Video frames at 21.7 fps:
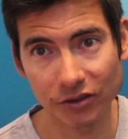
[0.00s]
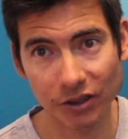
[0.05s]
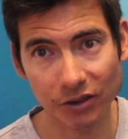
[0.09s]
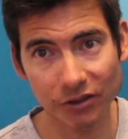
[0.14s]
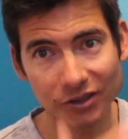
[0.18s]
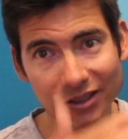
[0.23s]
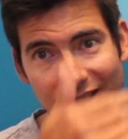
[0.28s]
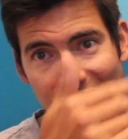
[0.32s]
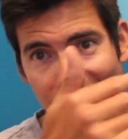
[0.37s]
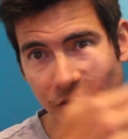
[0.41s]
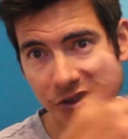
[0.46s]
So
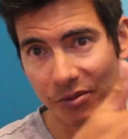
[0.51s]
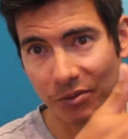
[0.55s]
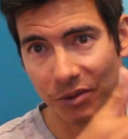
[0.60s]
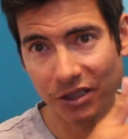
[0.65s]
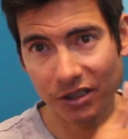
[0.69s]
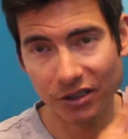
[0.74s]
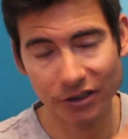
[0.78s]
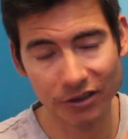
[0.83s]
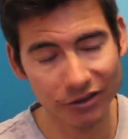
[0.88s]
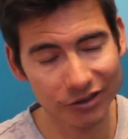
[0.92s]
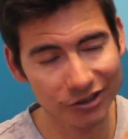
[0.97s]
it's not just the
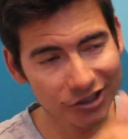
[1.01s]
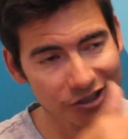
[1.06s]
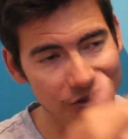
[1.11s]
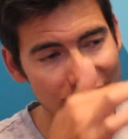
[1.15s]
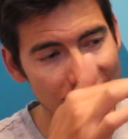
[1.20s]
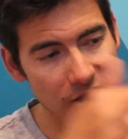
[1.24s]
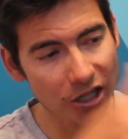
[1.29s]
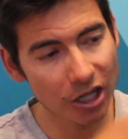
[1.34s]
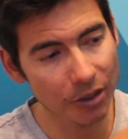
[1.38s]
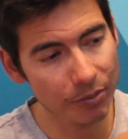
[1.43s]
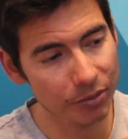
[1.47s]
materials in
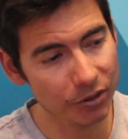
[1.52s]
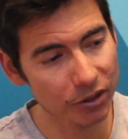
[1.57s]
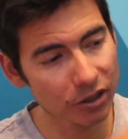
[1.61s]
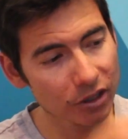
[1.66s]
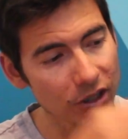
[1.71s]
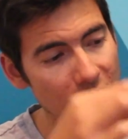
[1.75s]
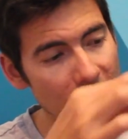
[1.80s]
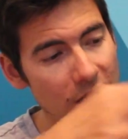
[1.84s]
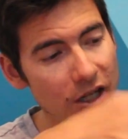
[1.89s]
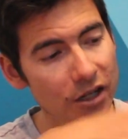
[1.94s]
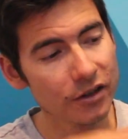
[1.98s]
the
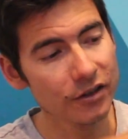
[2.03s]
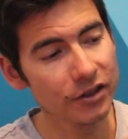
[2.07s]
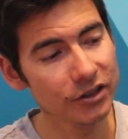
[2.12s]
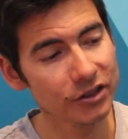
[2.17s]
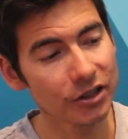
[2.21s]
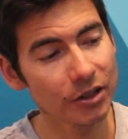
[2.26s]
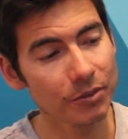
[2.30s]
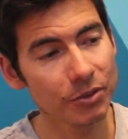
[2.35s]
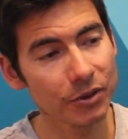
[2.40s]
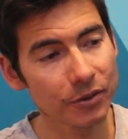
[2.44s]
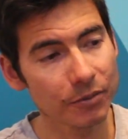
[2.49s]
upper,
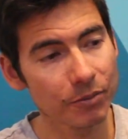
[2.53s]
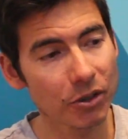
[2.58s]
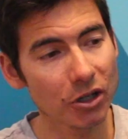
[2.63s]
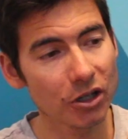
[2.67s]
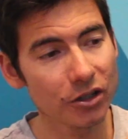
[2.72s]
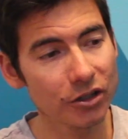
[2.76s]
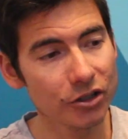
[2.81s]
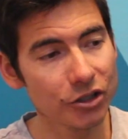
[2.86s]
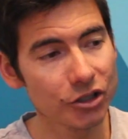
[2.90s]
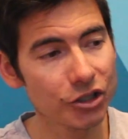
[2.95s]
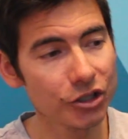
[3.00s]
this upper
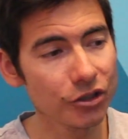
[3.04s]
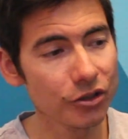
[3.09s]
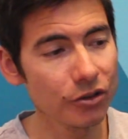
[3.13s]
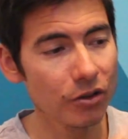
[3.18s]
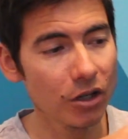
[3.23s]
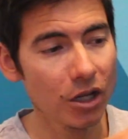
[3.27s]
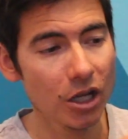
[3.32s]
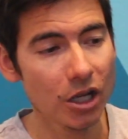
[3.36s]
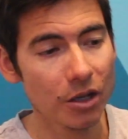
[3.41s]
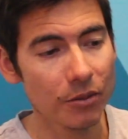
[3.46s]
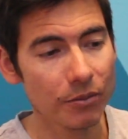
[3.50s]
part of your
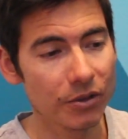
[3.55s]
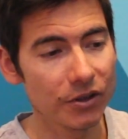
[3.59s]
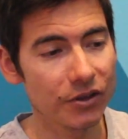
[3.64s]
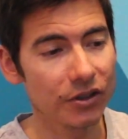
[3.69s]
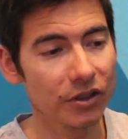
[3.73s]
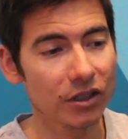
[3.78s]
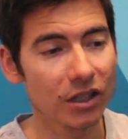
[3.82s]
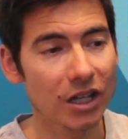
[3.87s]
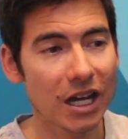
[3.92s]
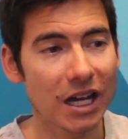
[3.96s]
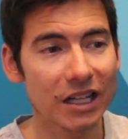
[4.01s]
shoe, but
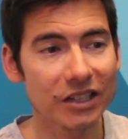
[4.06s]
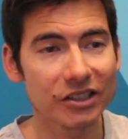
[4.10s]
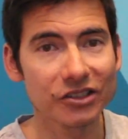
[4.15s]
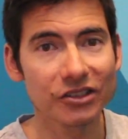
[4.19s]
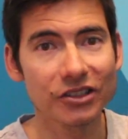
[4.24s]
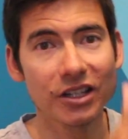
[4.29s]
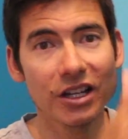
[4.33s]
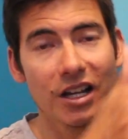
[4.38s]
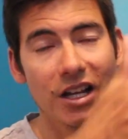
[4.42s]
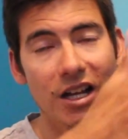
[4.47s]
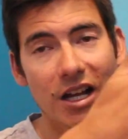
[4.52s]
the
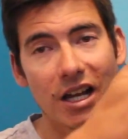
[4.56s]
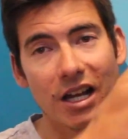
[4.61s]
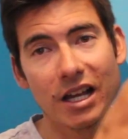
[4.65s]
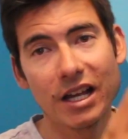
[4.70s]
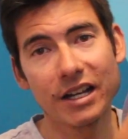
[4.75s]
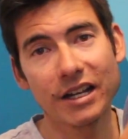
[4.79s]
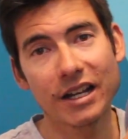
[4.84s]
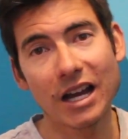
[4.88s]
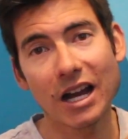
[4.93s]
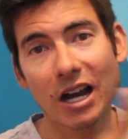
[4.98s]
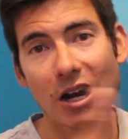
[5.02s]
last,
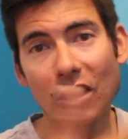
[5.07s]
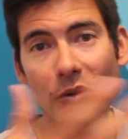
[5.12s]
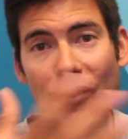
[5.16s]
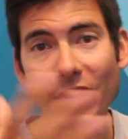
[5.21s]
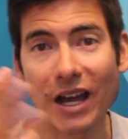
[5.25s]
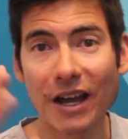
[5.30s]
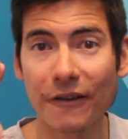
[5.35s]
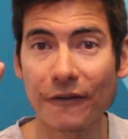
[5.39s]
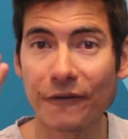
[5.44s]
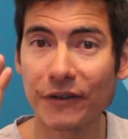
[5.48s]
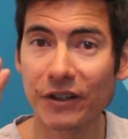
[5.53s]
and how
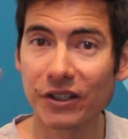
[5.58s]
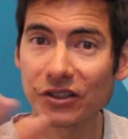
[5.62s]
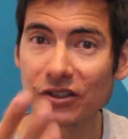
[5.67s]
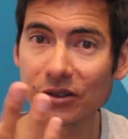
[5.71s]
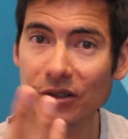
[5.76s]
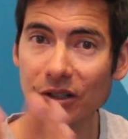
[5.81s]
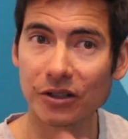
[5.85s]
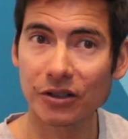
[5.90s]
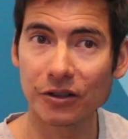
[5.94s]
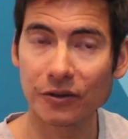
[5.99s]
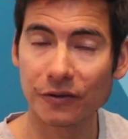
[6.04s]
that fits
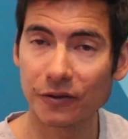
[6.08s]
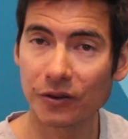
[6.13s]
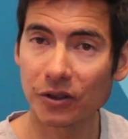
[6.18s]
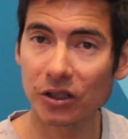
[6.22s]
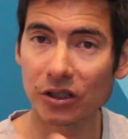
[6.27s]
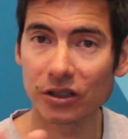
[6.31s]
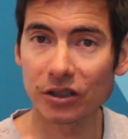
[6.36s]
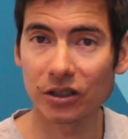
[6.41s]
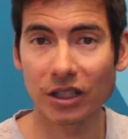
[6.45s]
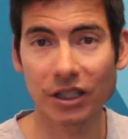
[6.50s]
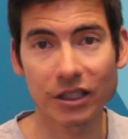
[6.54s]
around your
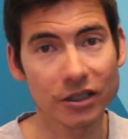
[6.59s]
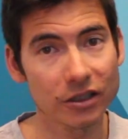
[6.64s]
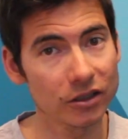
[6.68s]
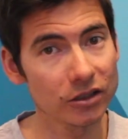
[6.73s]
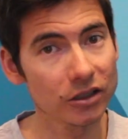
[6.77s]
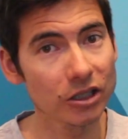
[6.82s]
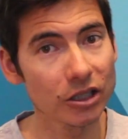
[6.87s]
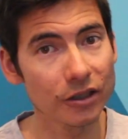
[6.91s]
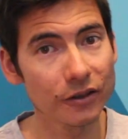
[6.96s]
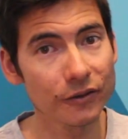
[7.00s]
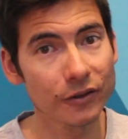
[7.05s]
foot, like a
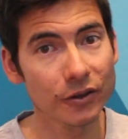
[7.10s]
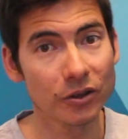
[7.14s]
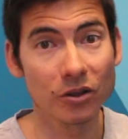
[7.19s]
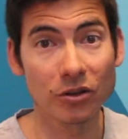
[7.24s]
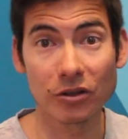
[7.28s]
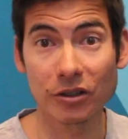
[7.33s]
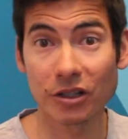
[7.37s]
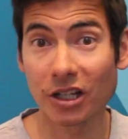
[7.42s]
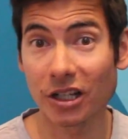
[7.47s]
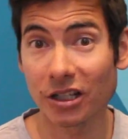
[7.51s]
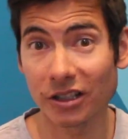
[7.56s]
glove
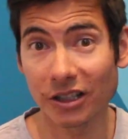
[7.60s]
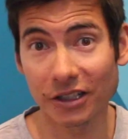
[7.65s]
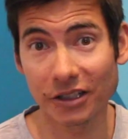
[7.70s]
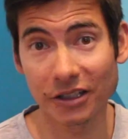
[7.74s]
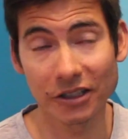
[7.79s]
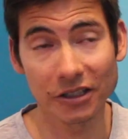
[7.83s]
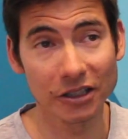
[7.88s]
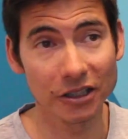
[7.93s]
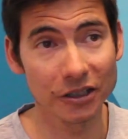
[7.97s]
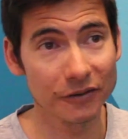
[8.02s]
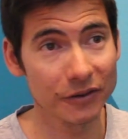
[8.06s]
or not like
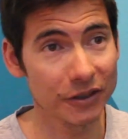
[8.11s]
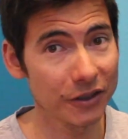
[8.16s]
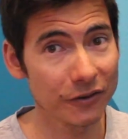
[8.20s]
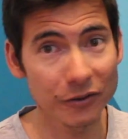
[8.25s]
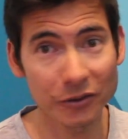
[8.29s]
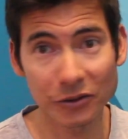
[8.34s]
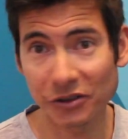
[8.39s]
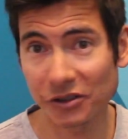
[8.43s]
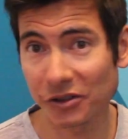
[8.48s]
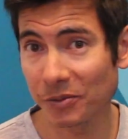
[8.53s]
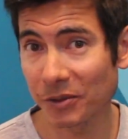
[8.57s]
a glove. And
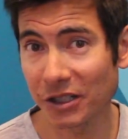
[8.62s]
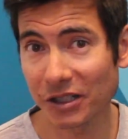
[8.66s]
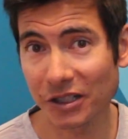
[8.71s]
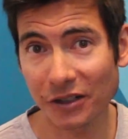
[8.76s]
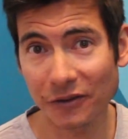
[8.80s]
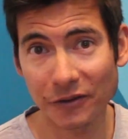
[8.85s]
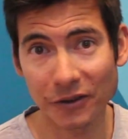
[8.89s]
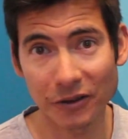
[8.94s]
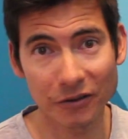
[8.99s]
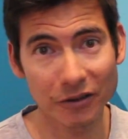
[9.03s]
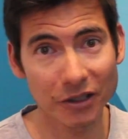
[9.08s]
everyone's a bit
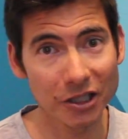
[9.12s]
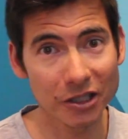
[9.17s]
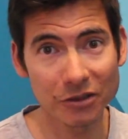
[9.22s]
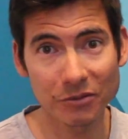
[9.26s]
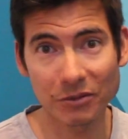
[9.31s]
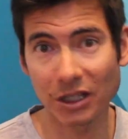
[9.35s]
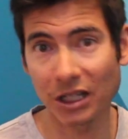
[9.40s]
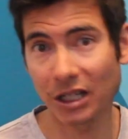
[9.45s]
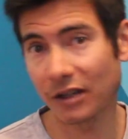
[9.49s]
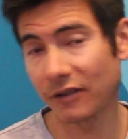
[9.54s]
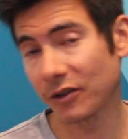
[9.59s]
different, right? You
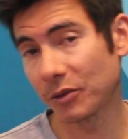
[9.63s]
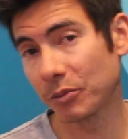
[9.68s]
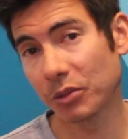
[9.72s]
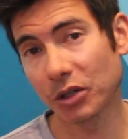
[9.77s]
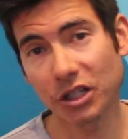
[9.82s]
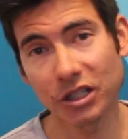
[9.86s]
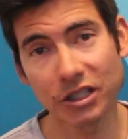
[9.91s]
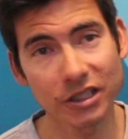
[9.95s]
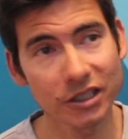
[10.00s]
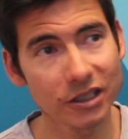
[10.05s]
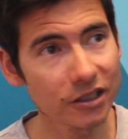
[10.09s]
might have a
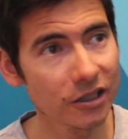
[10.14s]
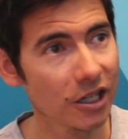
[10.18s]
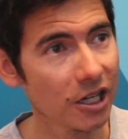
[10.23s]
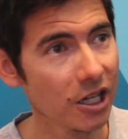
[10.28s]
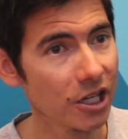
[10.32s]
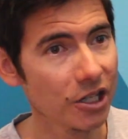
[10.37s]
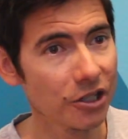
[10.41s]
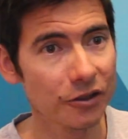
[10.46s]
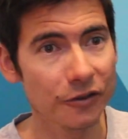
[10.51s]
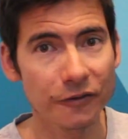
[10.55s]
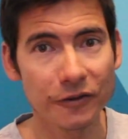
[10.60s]
bunion,
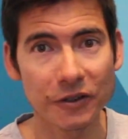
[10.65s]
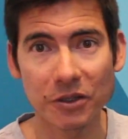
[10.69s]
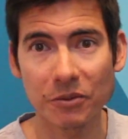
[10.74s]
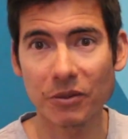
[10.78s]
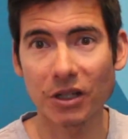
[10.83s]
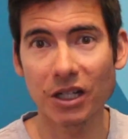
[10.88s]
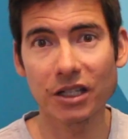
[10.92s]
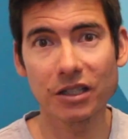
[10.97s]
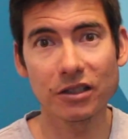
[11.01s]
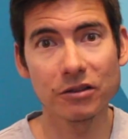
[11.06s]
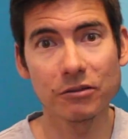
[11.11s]
your feet
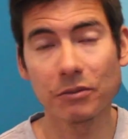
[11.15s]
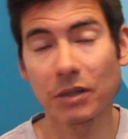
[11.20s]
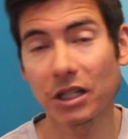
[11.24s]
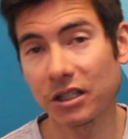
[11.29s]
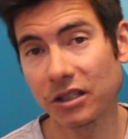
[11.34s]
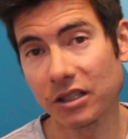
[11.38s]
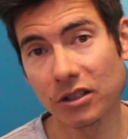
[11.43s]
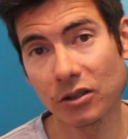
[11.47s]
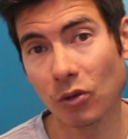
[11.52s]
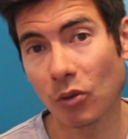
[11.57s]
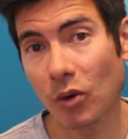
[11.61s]
might, you
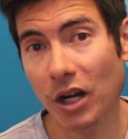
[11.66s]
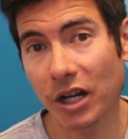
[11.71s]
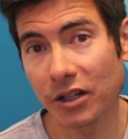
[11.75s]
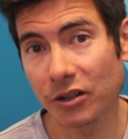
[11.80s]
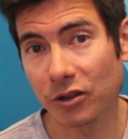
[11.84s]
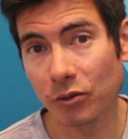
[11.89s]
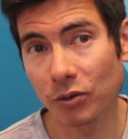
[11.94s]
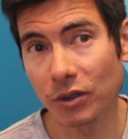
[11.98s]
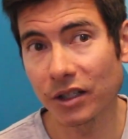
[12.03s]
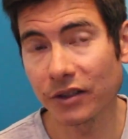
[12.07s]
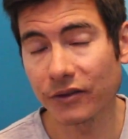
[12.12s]
might need a
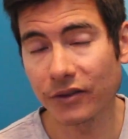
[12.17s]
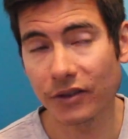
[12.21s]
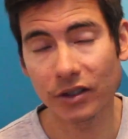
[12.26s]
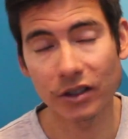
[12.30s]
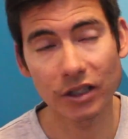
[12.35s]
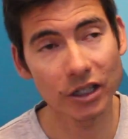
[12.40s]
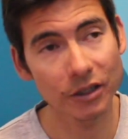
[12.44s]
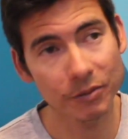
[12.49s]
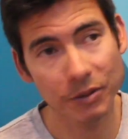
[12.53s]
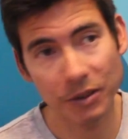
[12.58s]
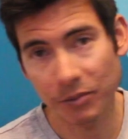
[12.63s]
wider width.
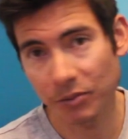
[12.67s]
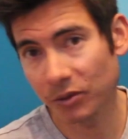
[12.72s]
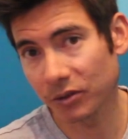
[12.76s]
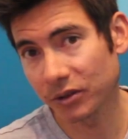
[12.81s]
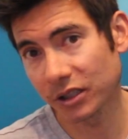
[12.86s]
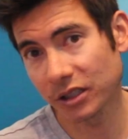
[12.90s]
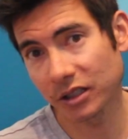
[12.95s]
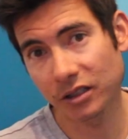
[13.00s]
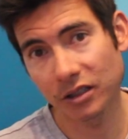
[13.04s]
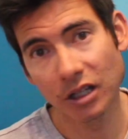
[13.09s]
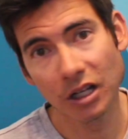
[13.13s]
A lot of people
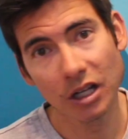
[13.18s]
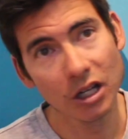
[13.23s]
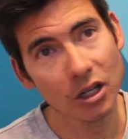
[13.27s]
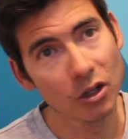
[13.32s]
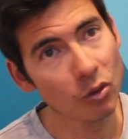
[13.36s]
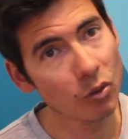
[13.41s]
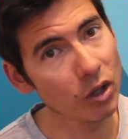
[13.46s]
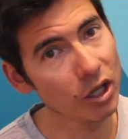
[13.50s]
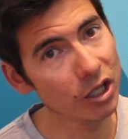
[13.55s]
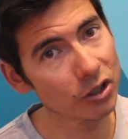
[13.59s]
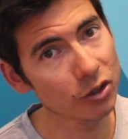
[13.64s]
need
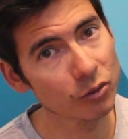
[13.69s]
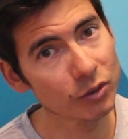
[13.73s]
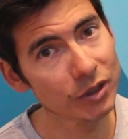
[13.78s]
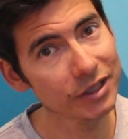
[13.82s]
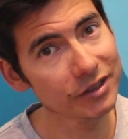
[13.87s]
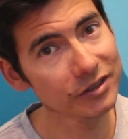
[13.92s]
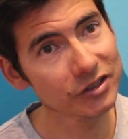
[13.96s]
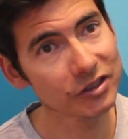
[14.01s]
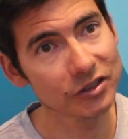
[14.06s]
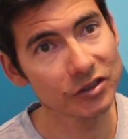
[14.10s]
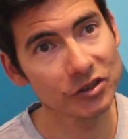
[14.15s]
wider
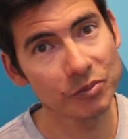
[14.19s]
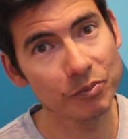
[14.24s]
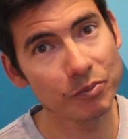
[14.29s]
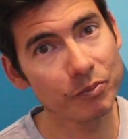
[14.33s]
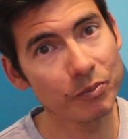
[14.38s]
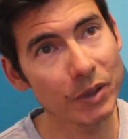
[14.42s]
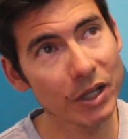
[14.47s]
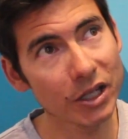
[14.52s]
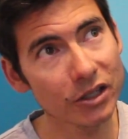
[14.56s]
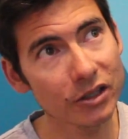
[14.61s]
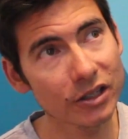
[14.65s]
widths. It's
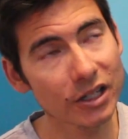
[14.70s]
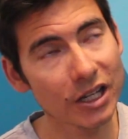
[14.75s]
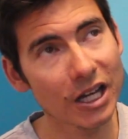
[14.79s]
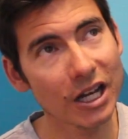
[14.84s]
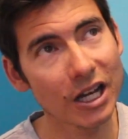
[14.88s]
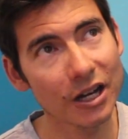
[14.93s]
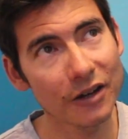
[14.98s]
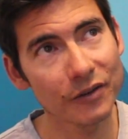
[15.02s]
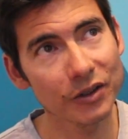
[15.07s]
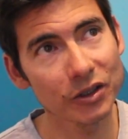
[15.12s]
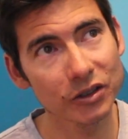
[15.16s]
better to
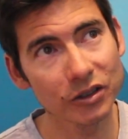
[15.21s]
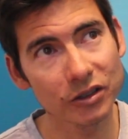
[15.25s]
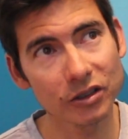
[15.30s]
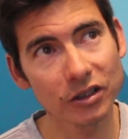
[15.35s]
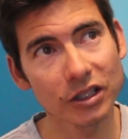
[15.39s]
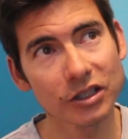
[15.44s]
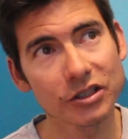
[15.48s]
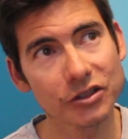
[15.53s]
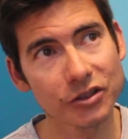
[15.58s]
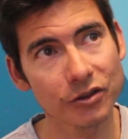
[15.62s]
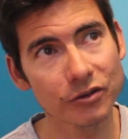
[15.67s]
have a
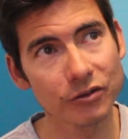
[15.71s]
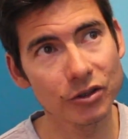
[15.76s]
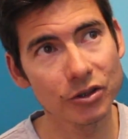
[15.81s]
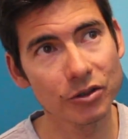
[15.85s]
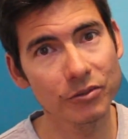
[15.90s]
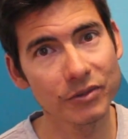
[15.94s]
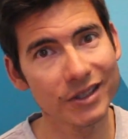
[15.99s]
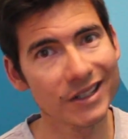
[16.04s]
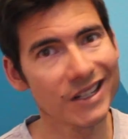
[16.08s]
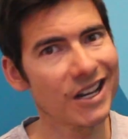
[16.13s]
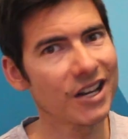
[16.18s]
little extra
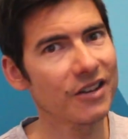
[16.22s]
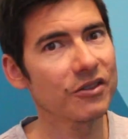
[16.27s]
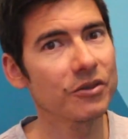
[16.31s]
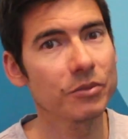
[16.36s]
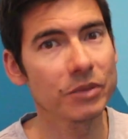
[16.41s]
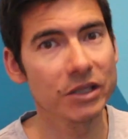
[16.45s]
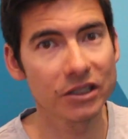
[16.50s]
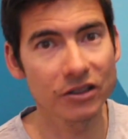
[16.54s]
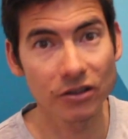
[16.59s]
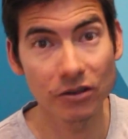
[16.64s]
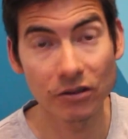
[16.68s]
room than have
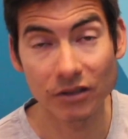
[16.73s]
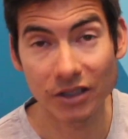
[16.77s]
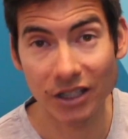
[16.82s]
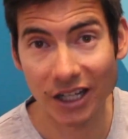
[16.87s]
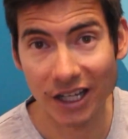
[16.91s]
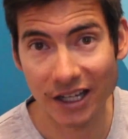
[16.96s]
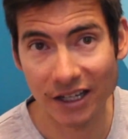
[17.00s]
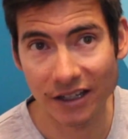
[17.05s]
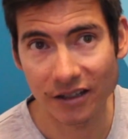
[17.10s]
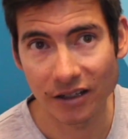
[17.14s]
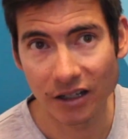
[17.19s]
it be too
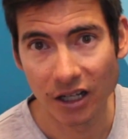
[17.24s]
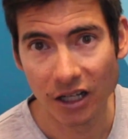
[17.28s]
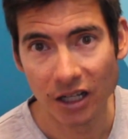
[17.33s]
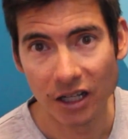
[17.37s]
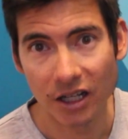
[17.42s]
tight.